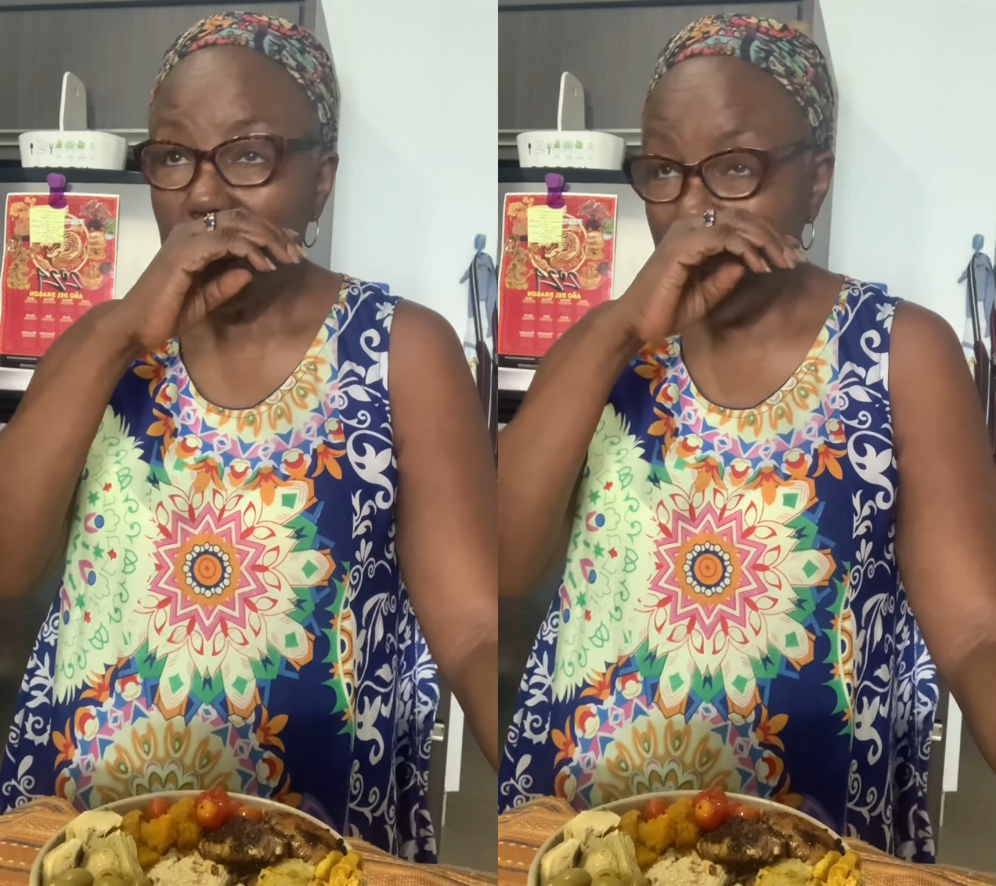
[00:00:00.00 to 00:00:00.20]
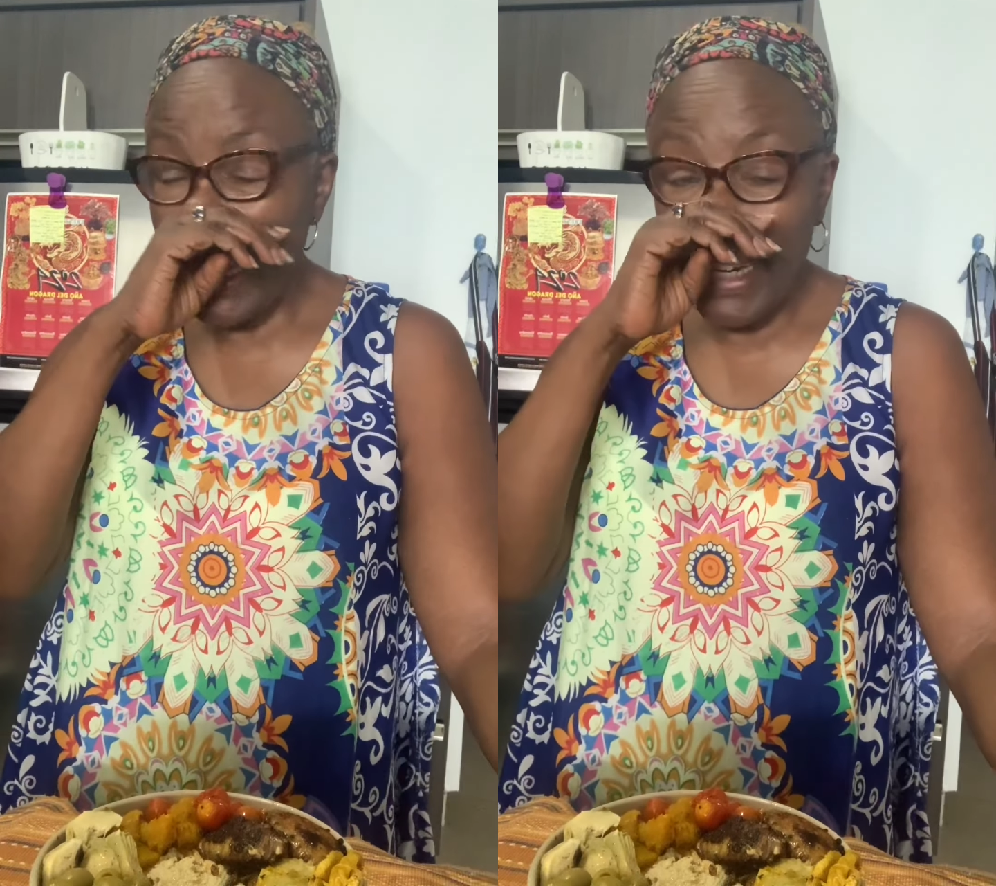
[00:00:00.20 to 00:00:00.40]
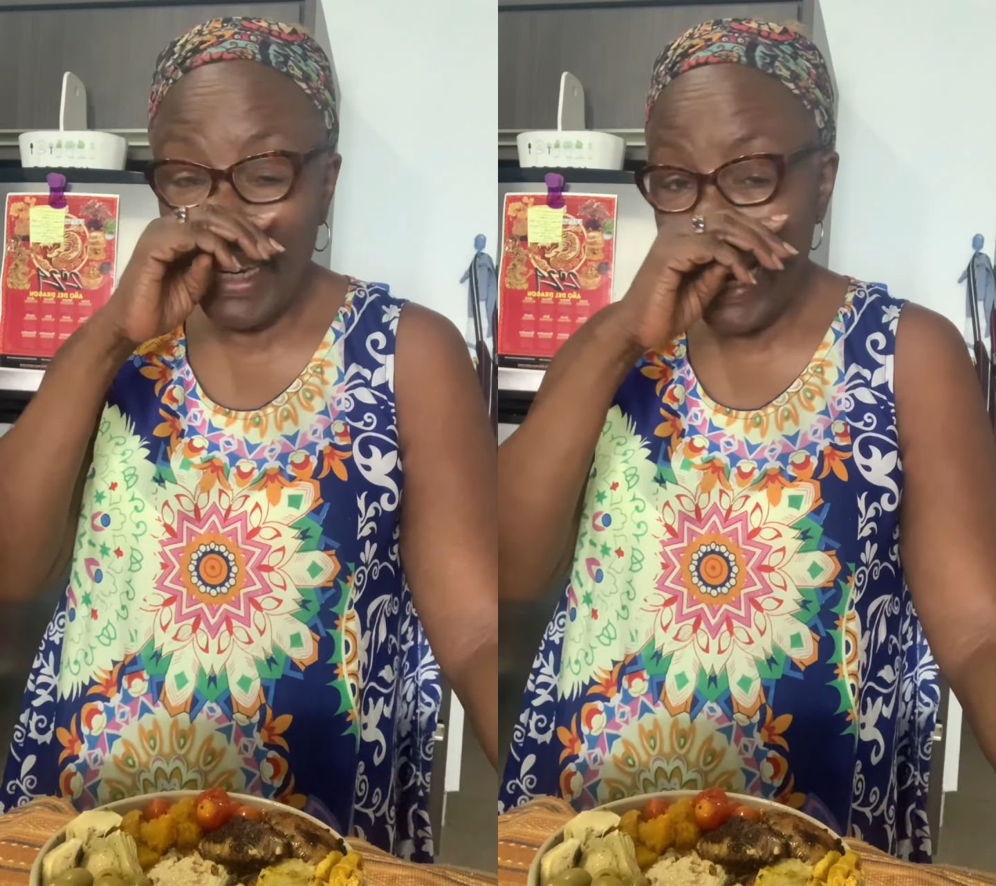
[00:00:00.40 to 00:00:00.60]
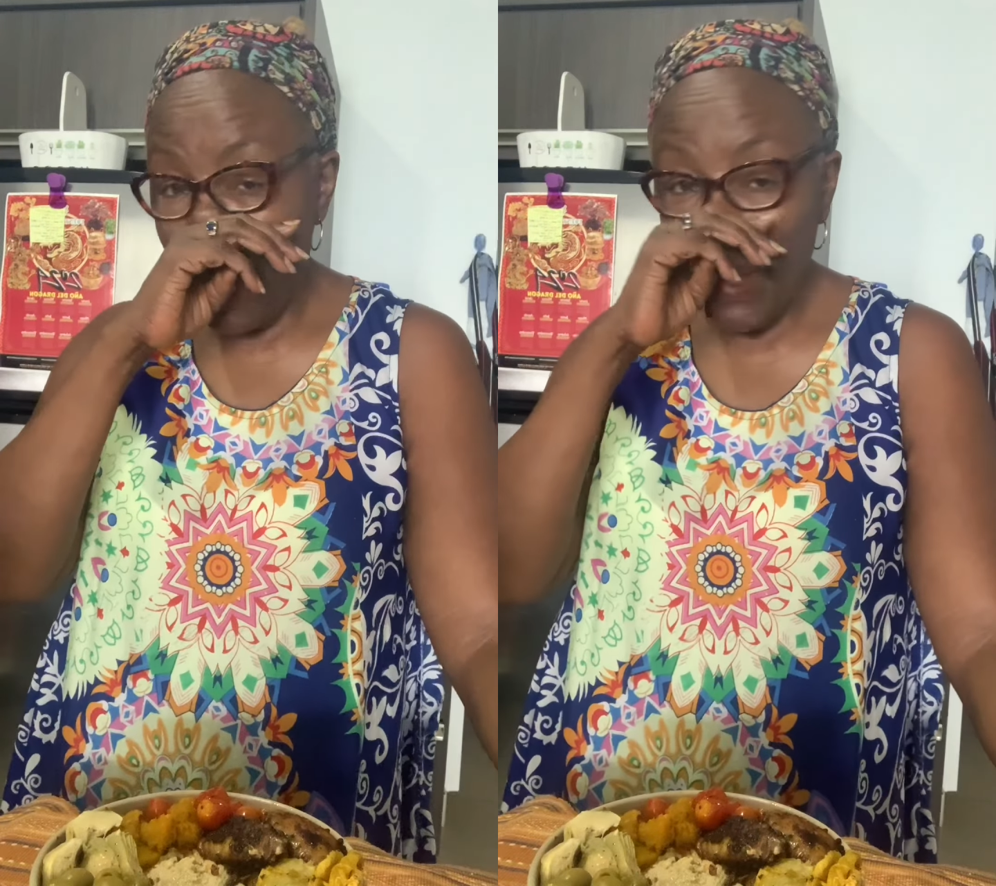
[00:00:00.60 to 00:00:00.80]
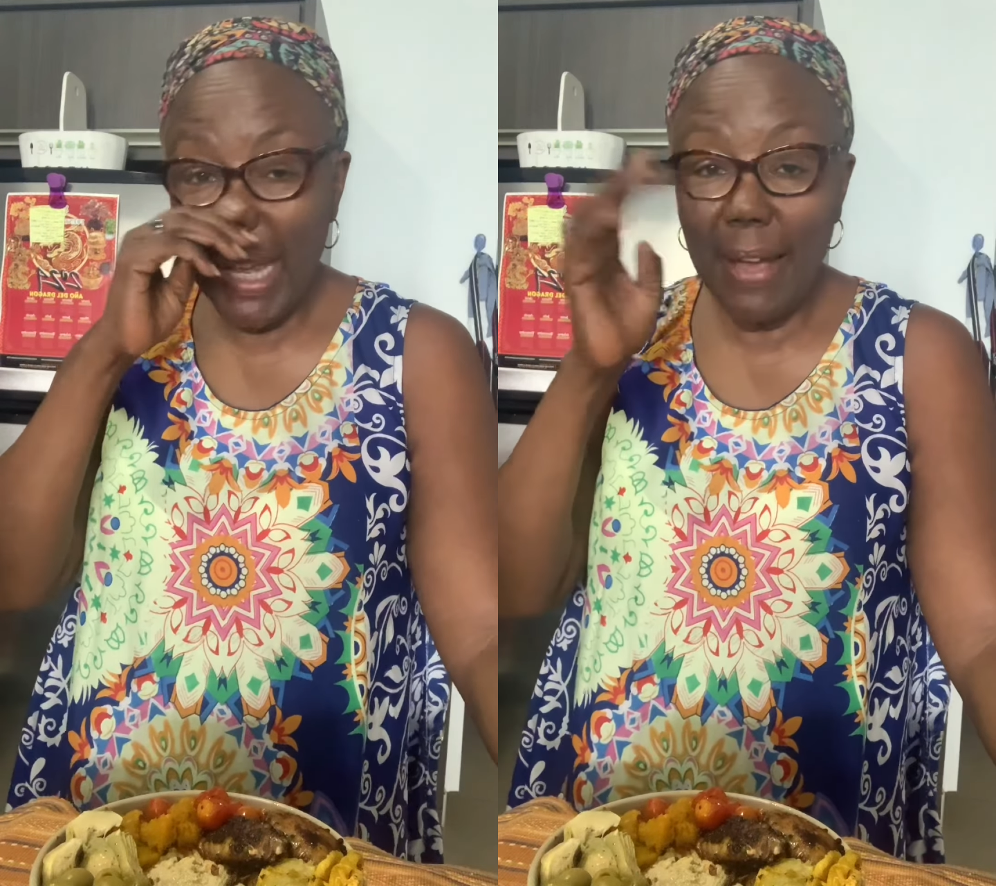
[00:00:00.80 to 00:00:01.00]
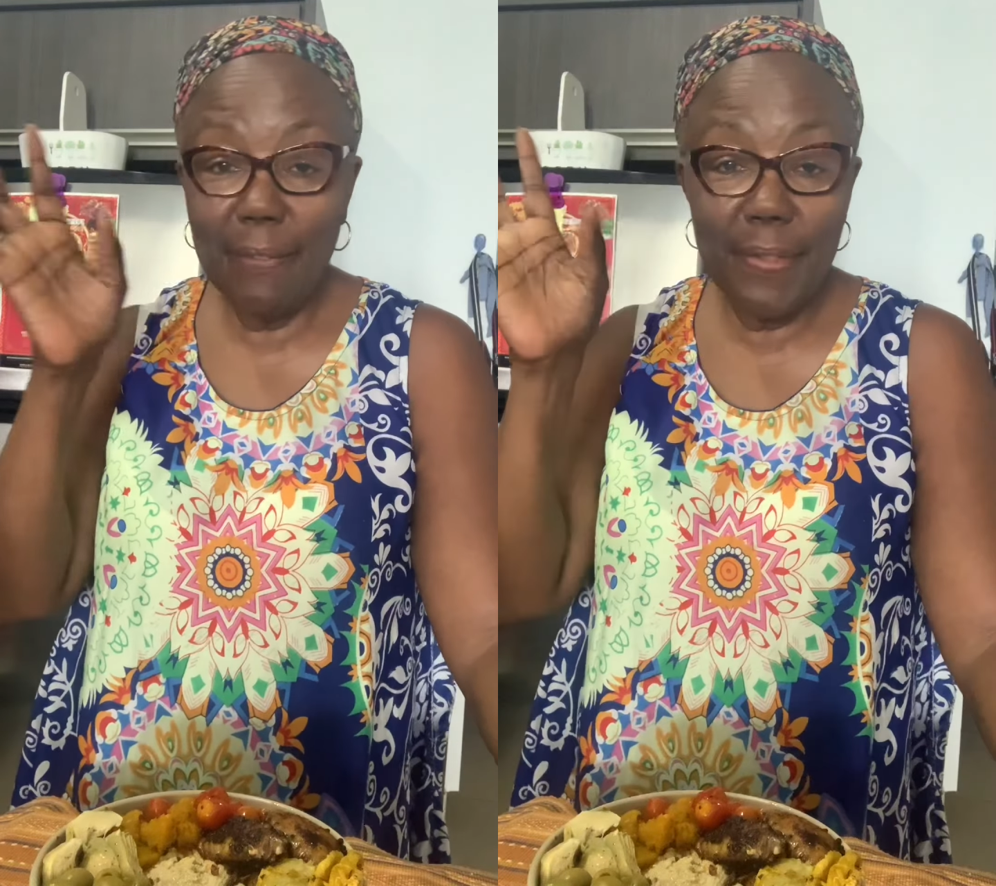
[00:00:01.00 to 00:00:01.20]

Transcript: Sunday that we have.